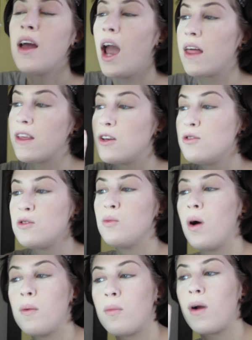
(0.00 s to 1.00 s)
and like you do
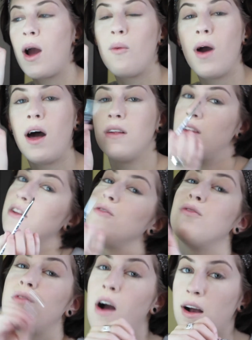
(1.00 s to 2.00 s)
one brow well and then you
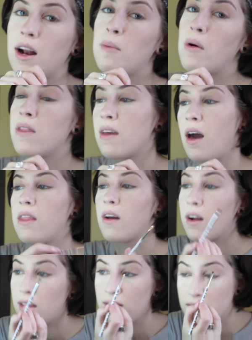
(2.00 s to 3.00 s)
fuck it up on the
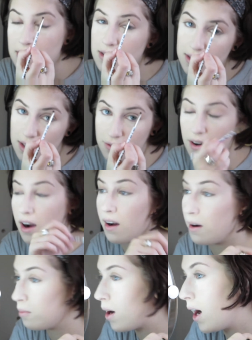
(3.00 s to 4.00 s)
other. This is the fuck
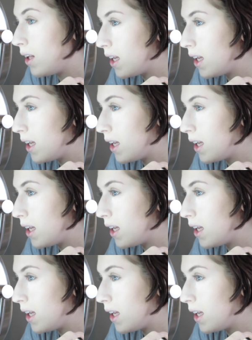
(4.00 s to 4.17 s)
up brow.